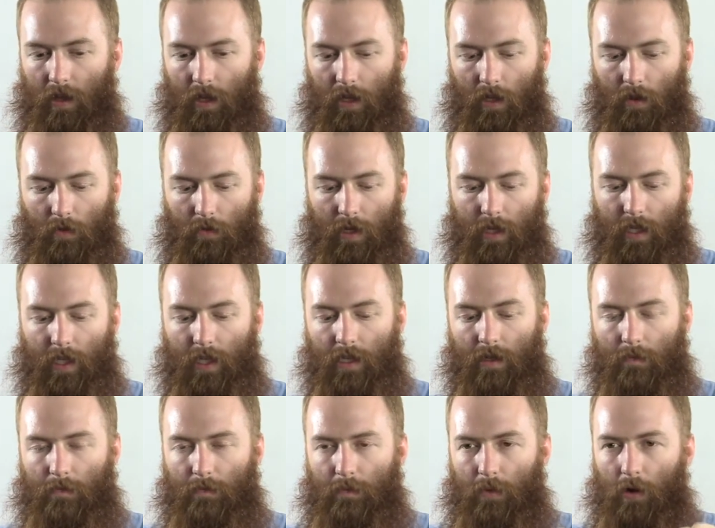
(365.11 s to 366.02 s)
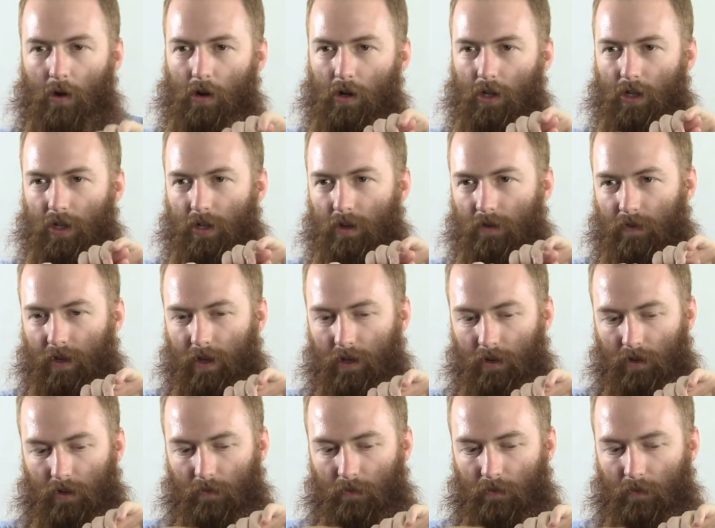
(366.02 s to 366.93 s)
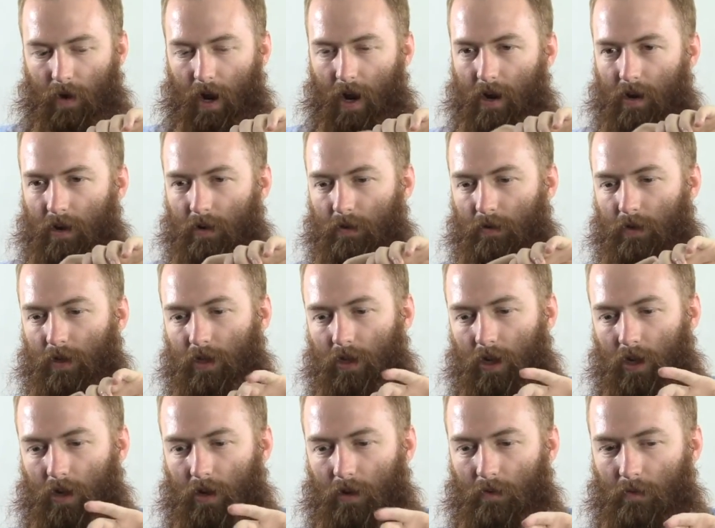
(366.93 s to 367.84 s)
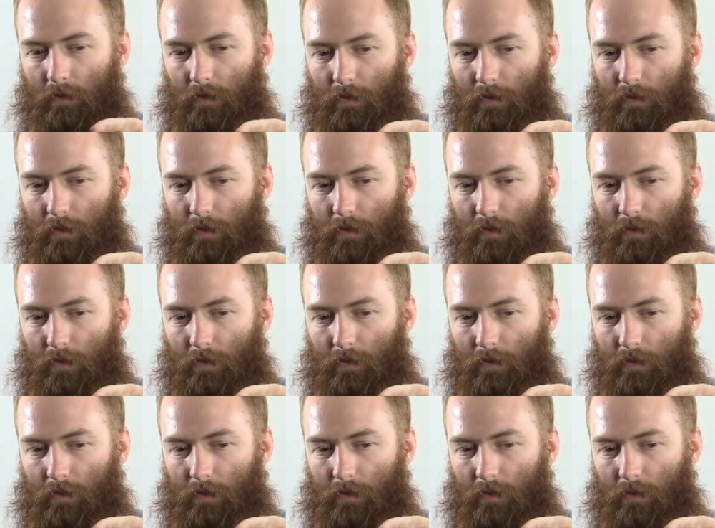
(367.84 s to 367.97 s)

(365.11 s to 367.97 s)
you really need to push your fingers around to